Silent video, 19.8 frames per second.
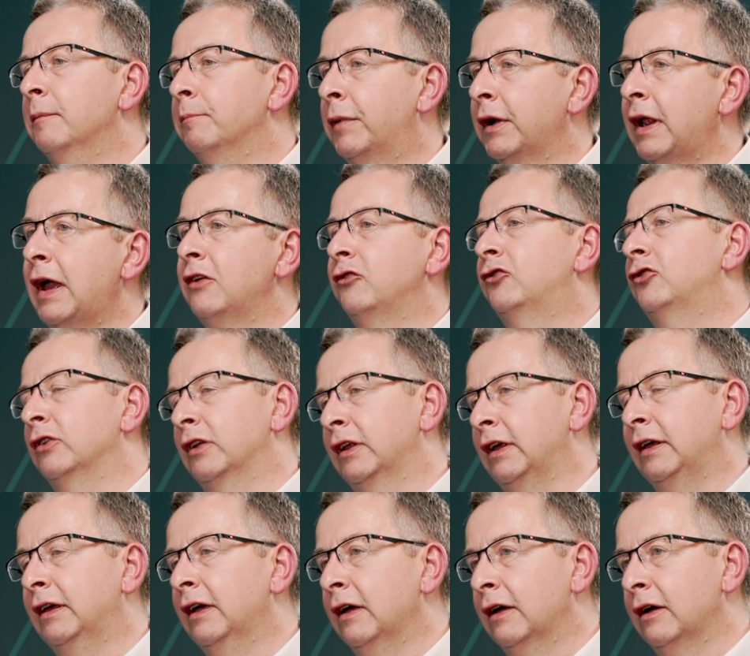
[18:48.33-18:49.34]
But
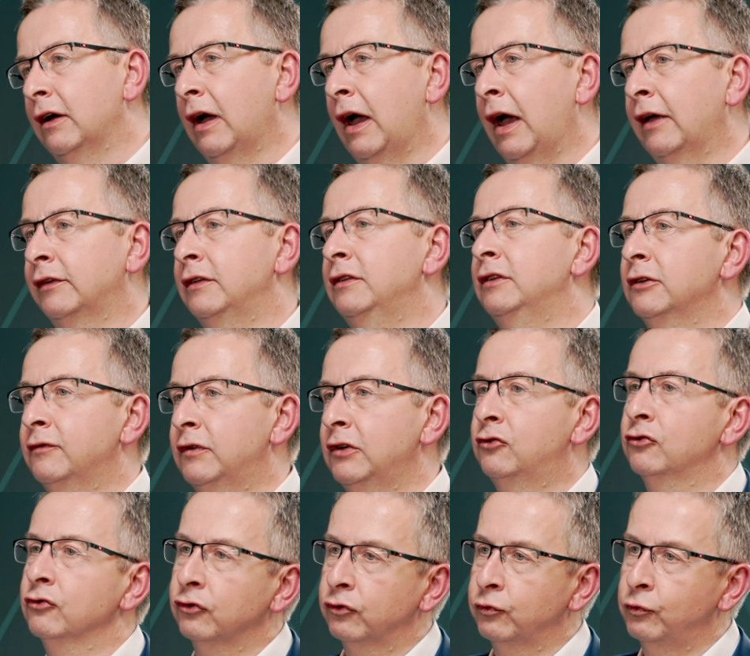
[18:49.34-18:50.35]
actually, as
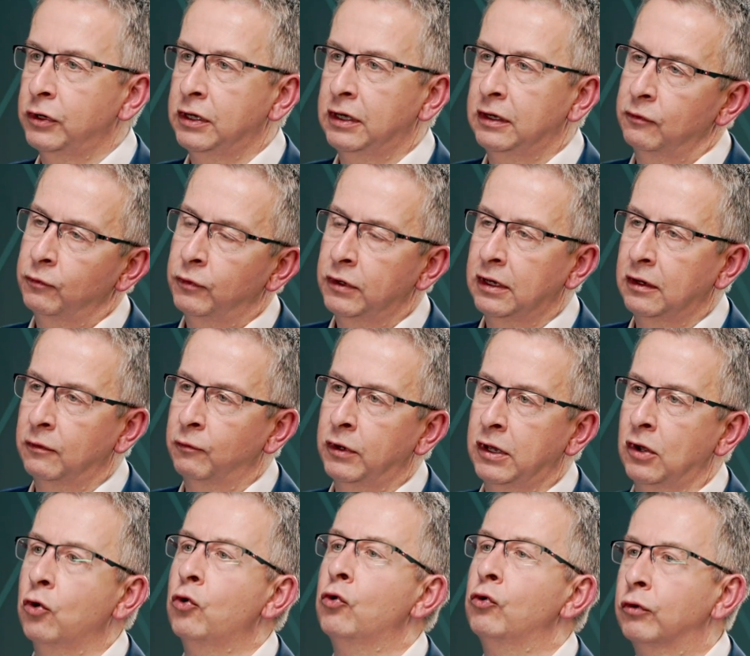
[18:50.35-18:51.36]
individuals, we, we,
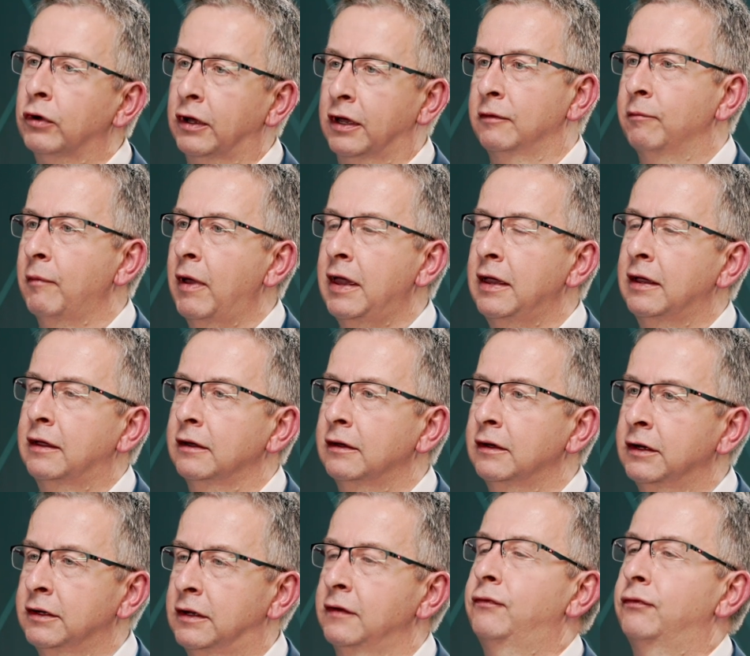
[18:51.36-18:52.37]
we all can make
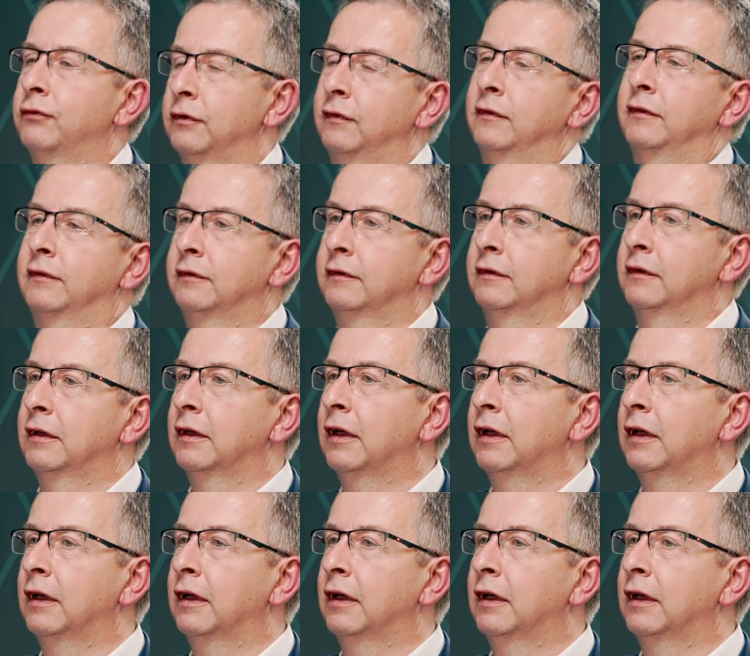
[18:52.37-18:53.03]
a difference